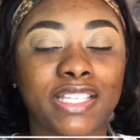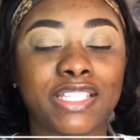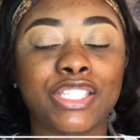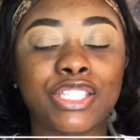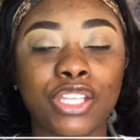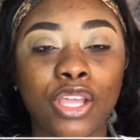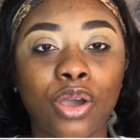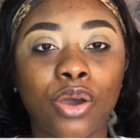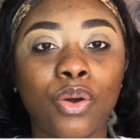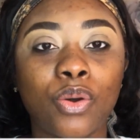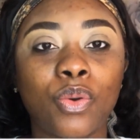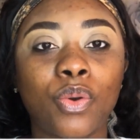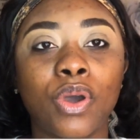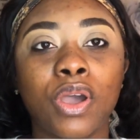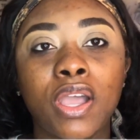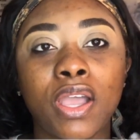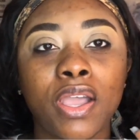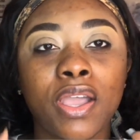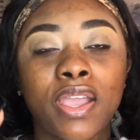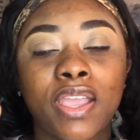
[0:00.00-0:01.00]
So
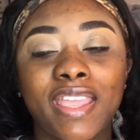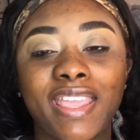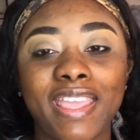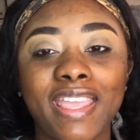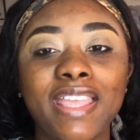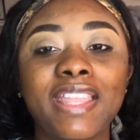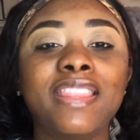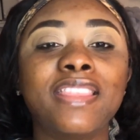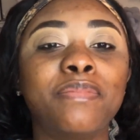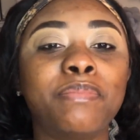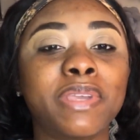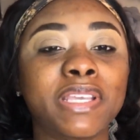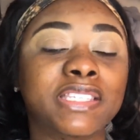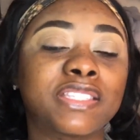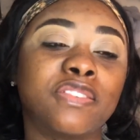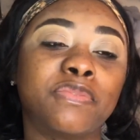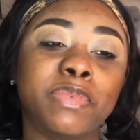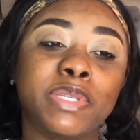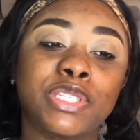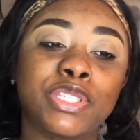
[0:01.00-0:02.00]
in the mix
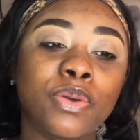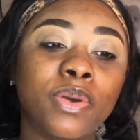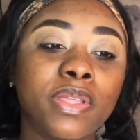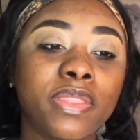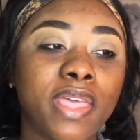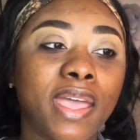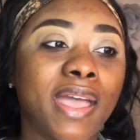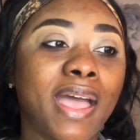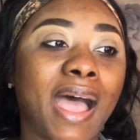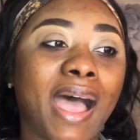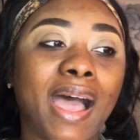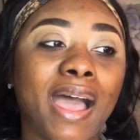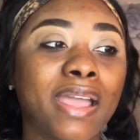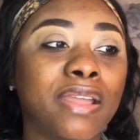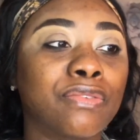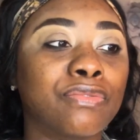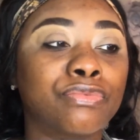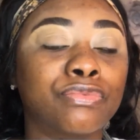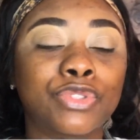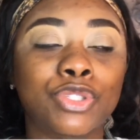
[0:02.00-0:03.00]
of me doing that, I
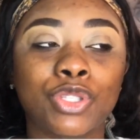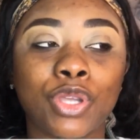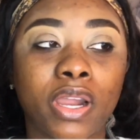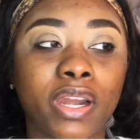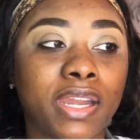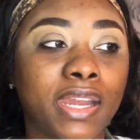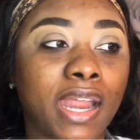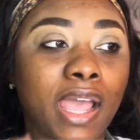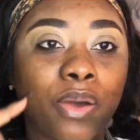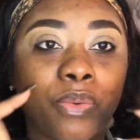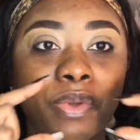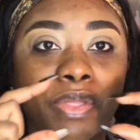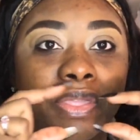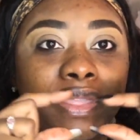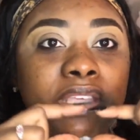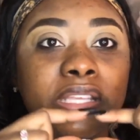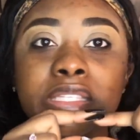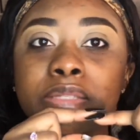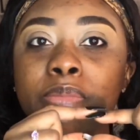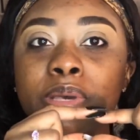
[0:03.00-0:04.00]
started out with
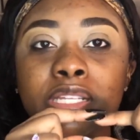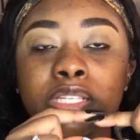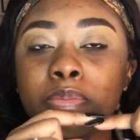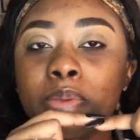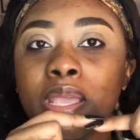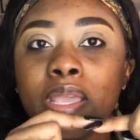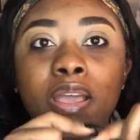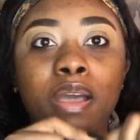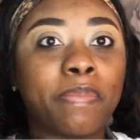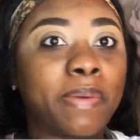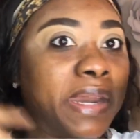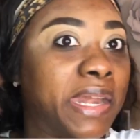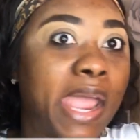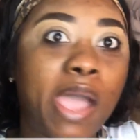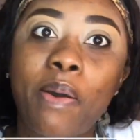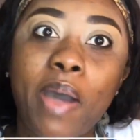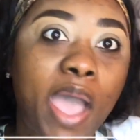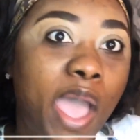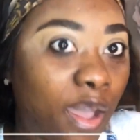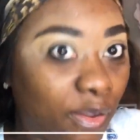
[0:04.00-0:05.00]
this much makeup and now
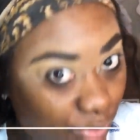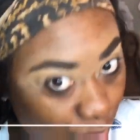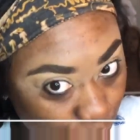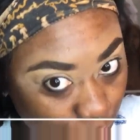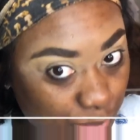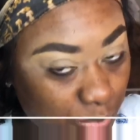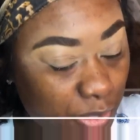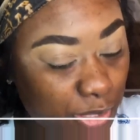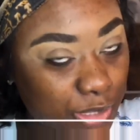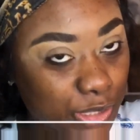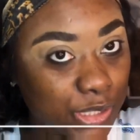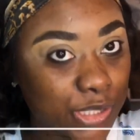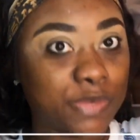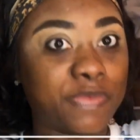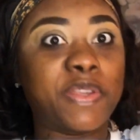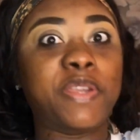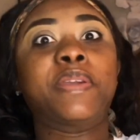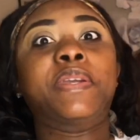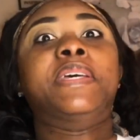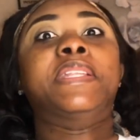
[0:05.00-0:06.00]
I have this much. It's
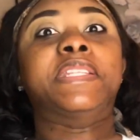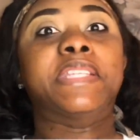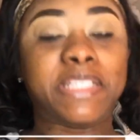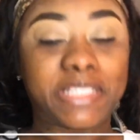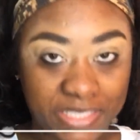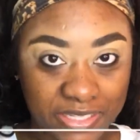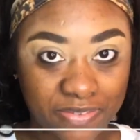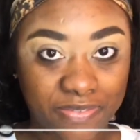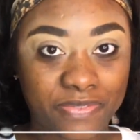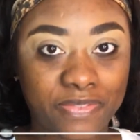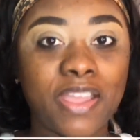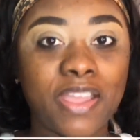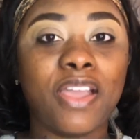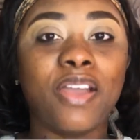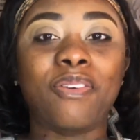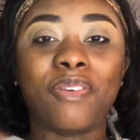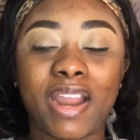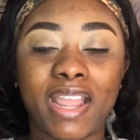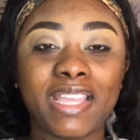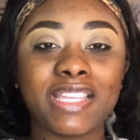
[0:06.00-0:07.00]
very addictive,
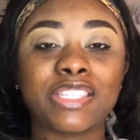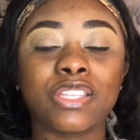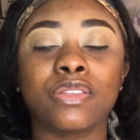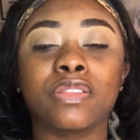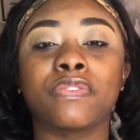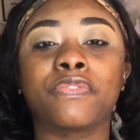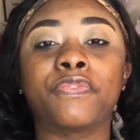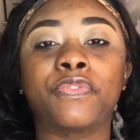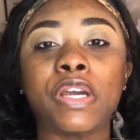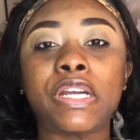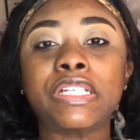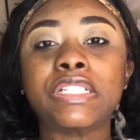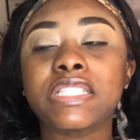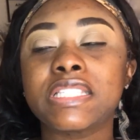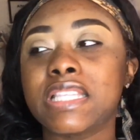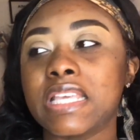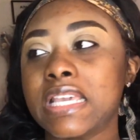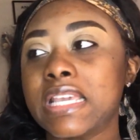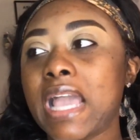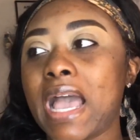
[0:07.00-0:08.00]
right? So the first
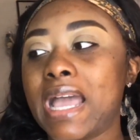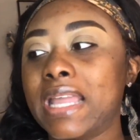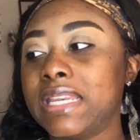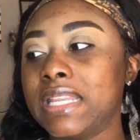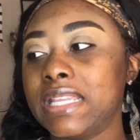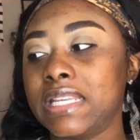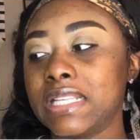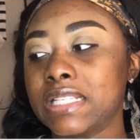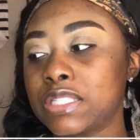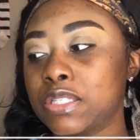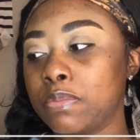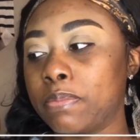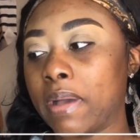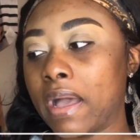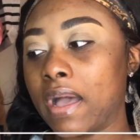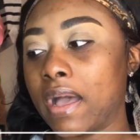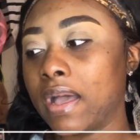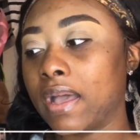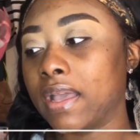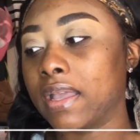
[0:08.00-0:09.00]
thing I needed to
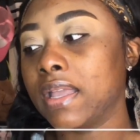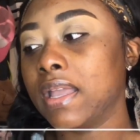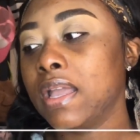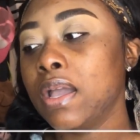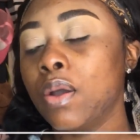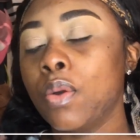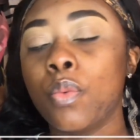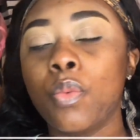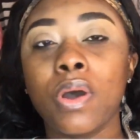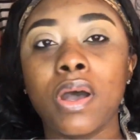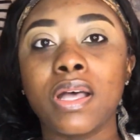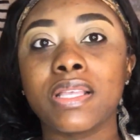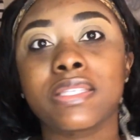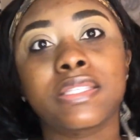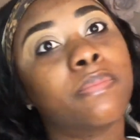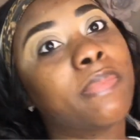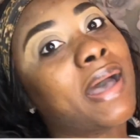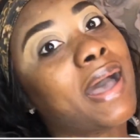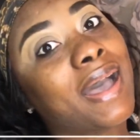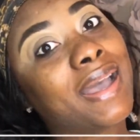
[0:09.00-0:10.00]
buy was
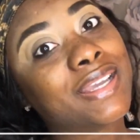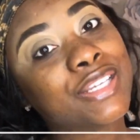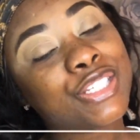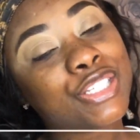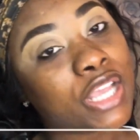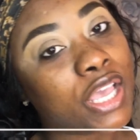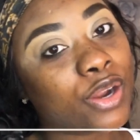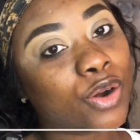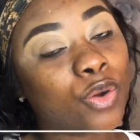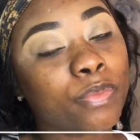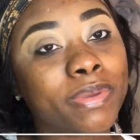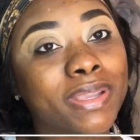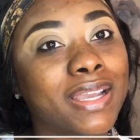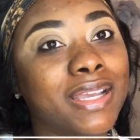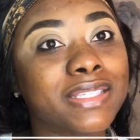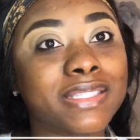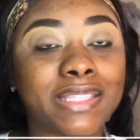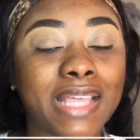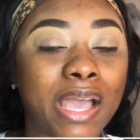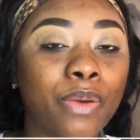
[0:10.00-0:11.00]
some eyeshadow
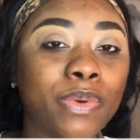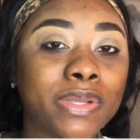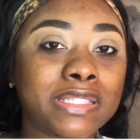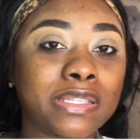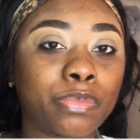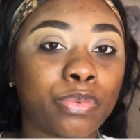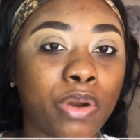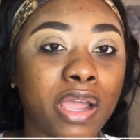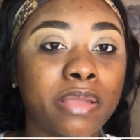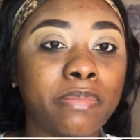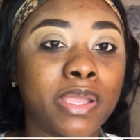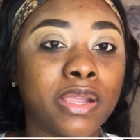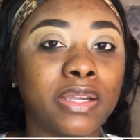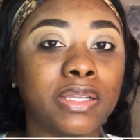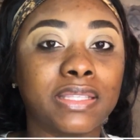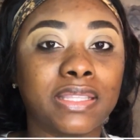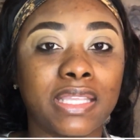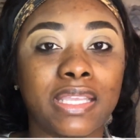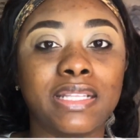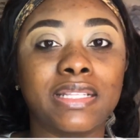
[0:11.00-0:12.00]
because that was the primary
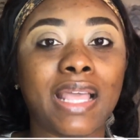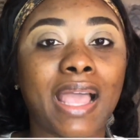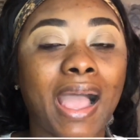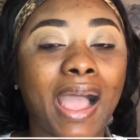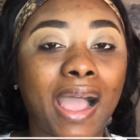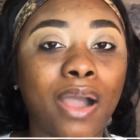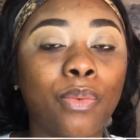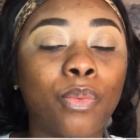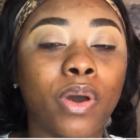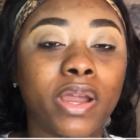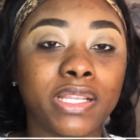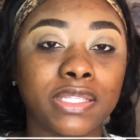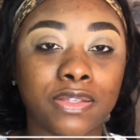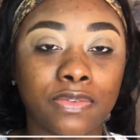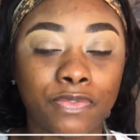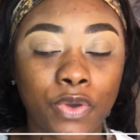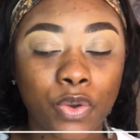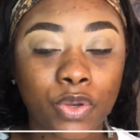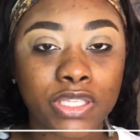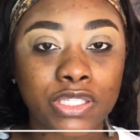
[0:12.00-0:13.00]
thing that I wanted to
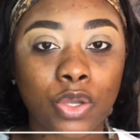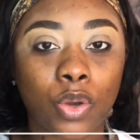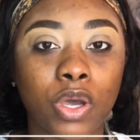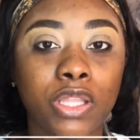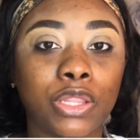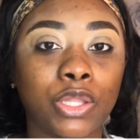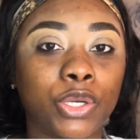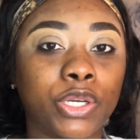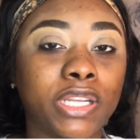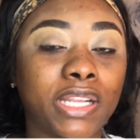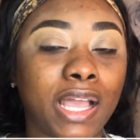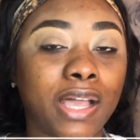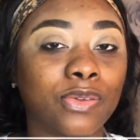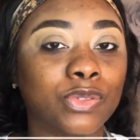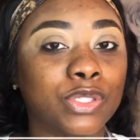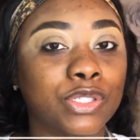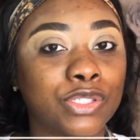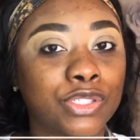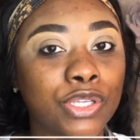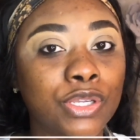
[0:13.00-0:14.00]
focus on learning how
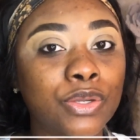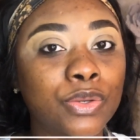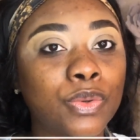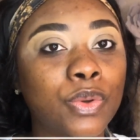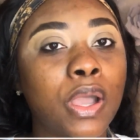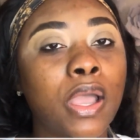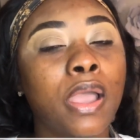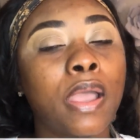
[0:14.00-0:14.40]
to do,